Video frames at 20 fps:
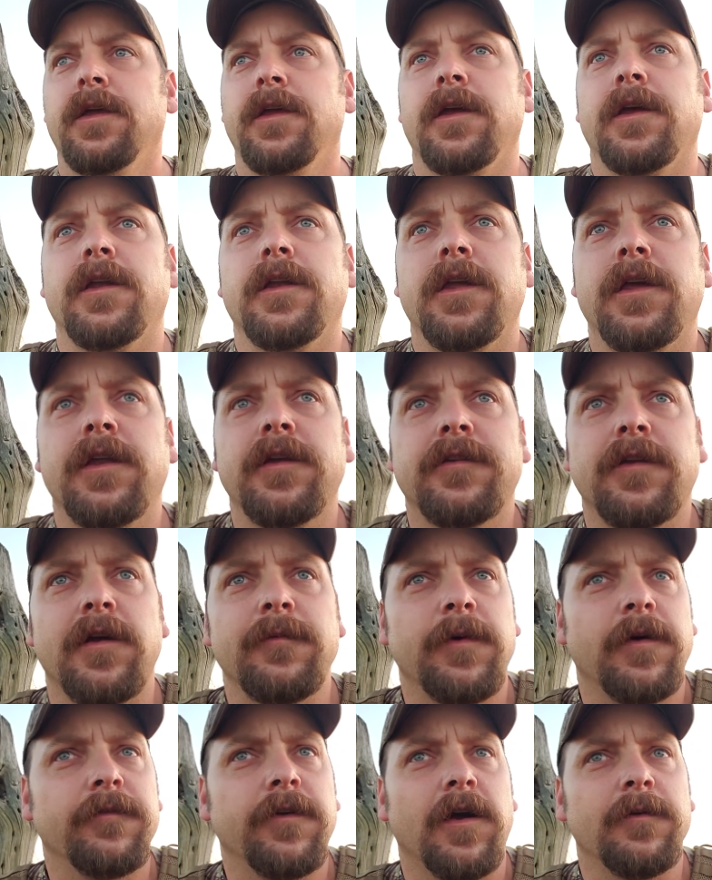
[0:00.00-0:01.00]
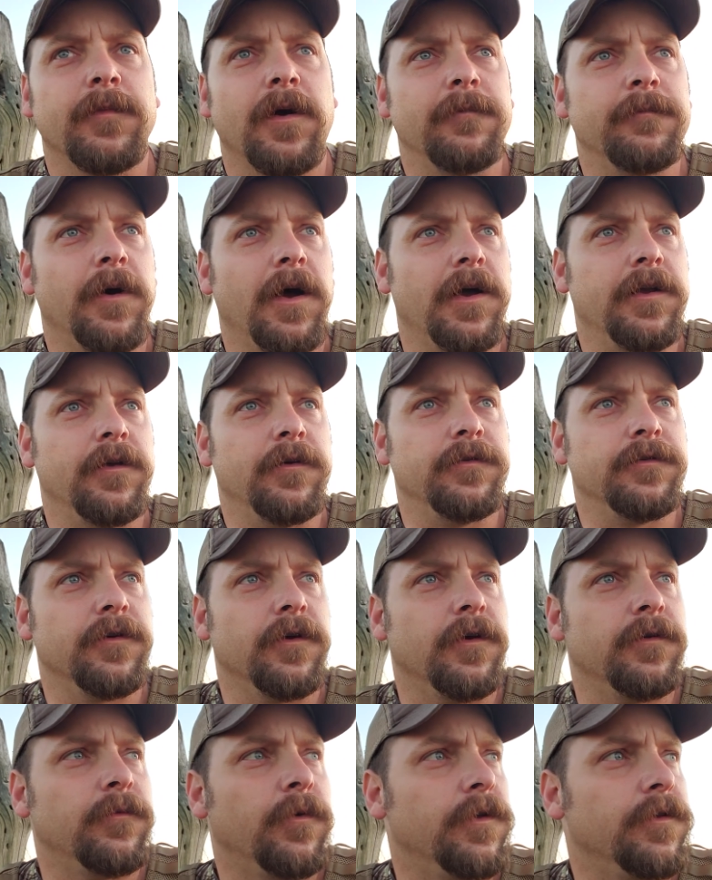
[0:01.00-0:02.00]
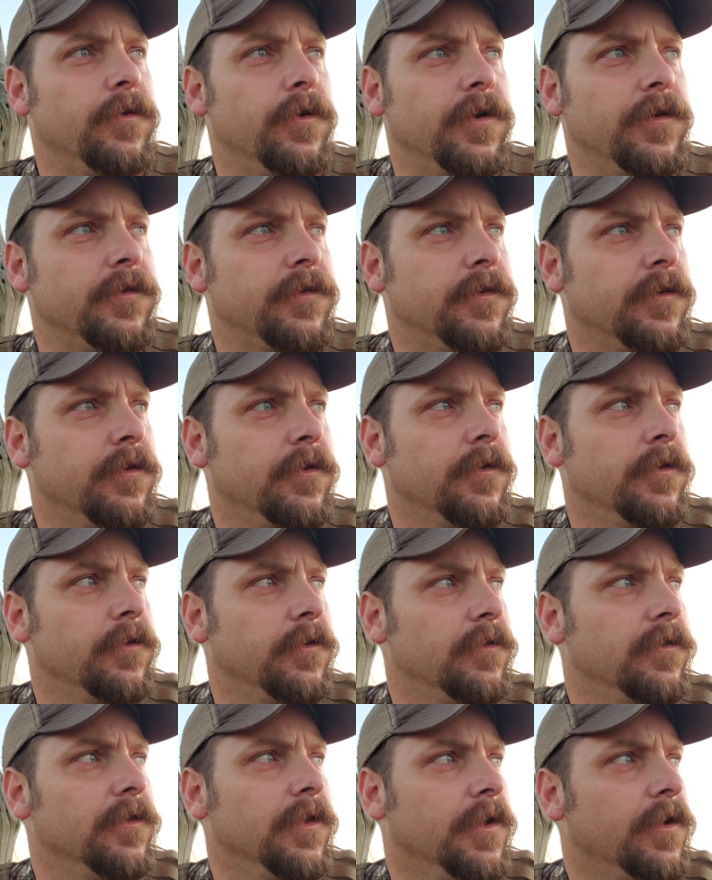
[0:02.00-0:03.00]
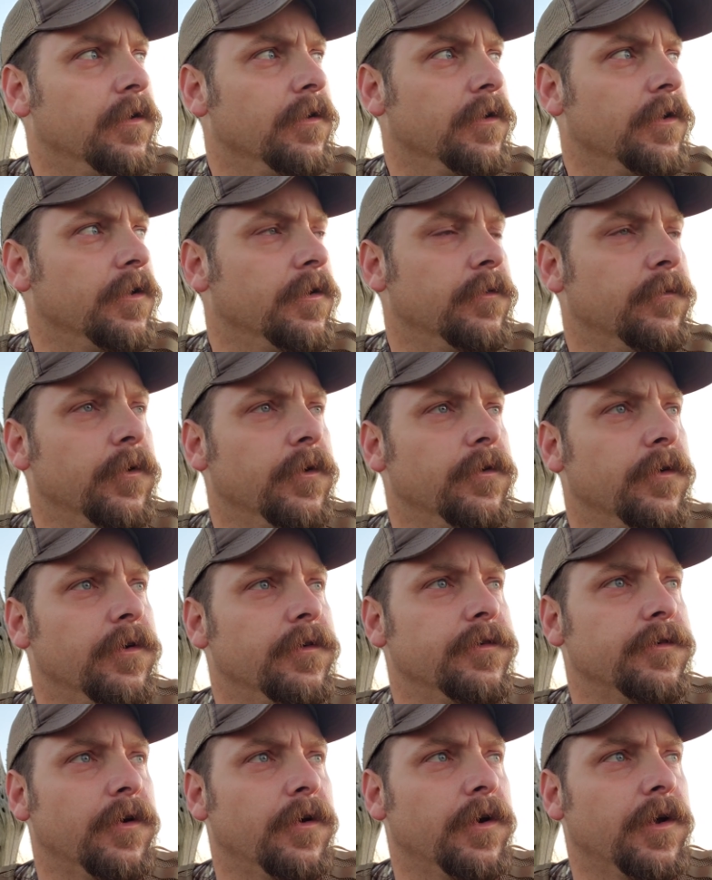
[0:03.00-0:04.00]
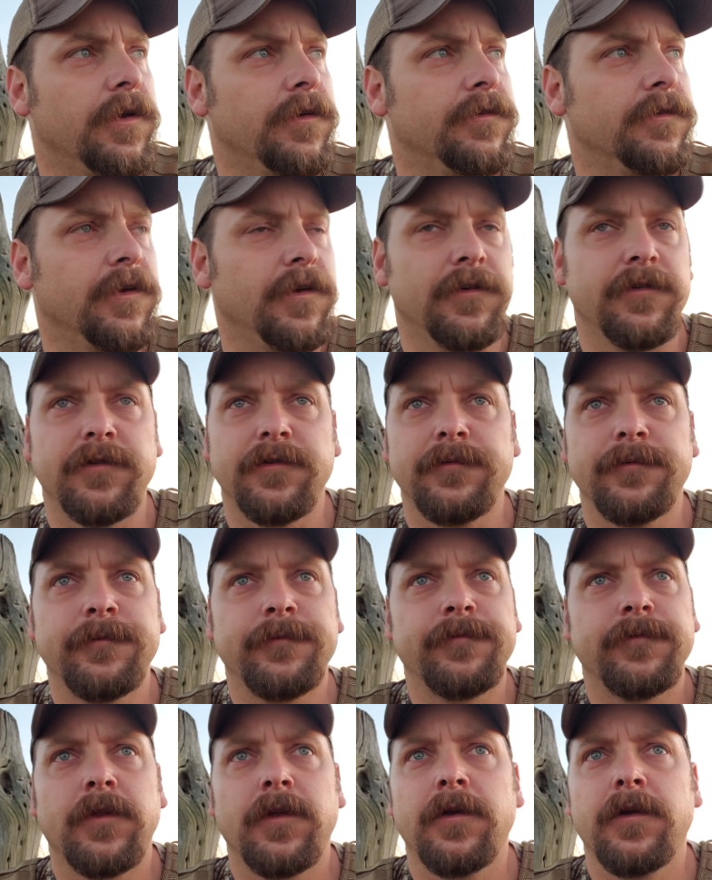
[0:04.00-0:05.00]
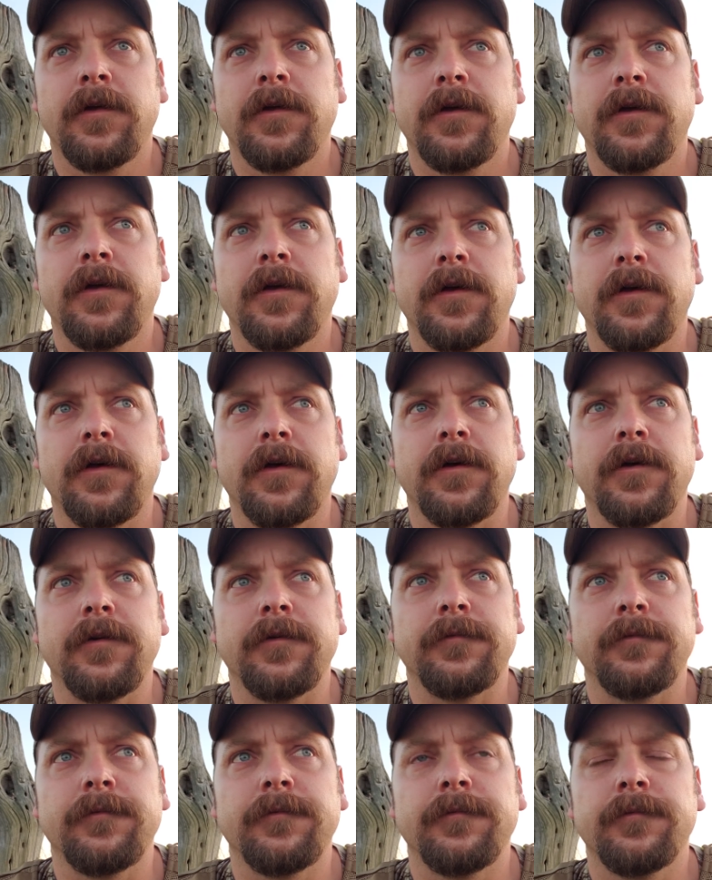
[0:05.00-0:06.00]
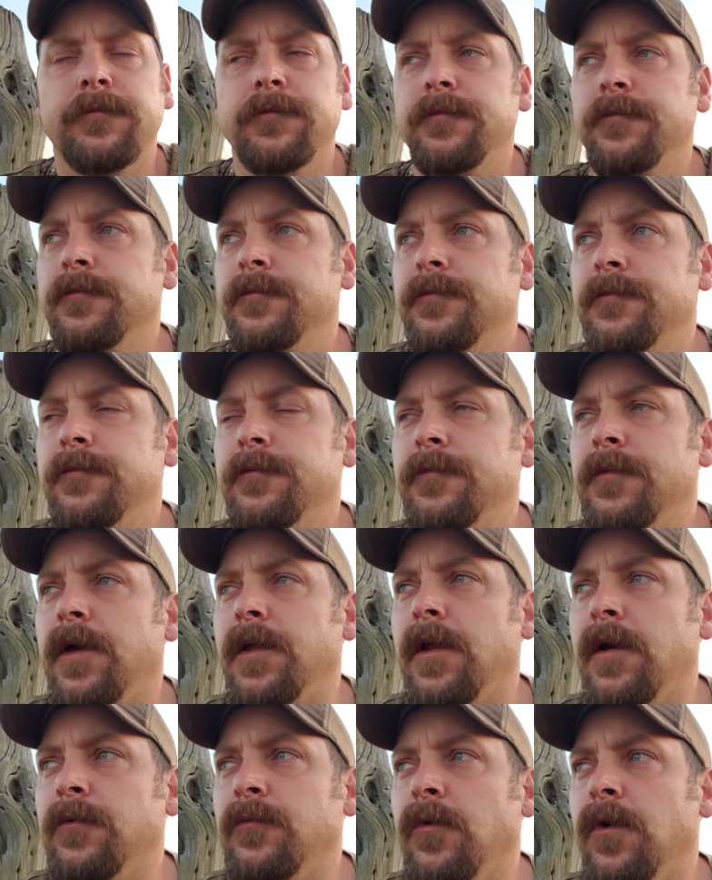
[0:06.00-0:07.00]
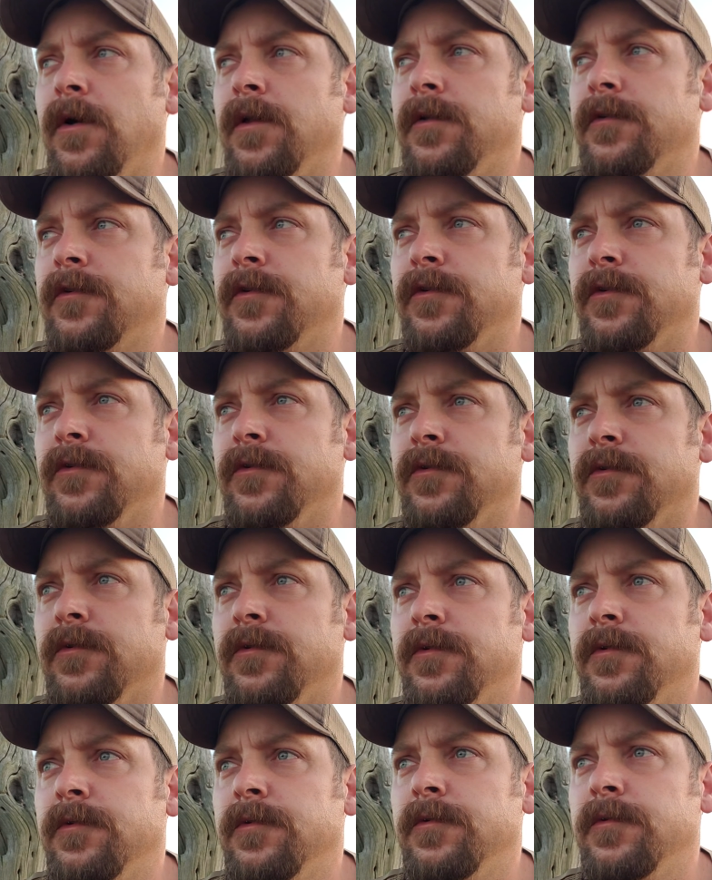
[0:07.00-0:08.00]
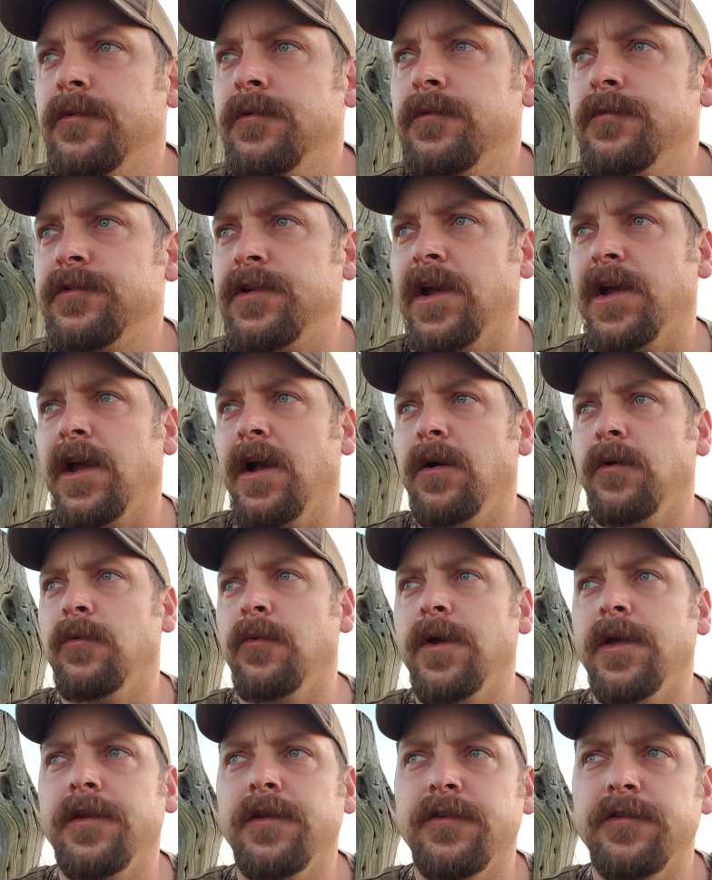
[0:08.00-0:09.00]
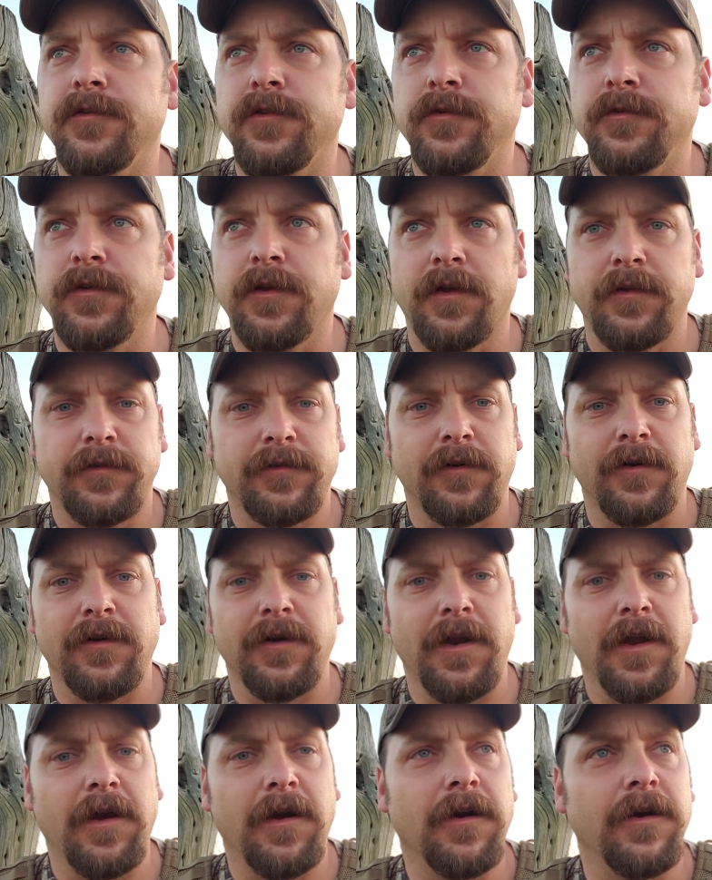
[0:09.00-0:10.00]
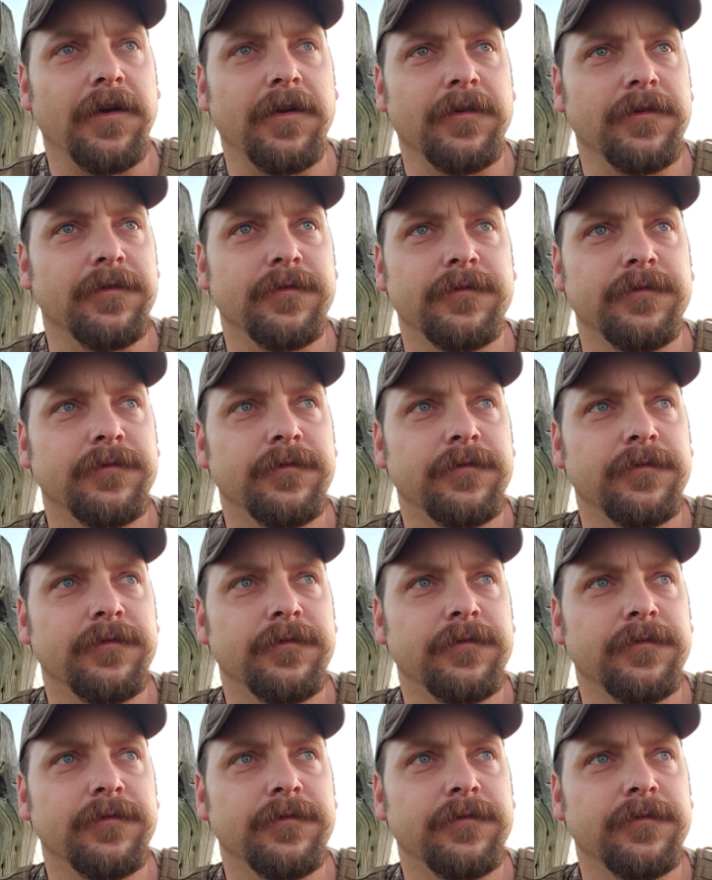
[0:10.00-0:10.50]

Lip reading: And anytime I've got my binos on, whether it's turkey season, and I want to check how wind is using a certain area,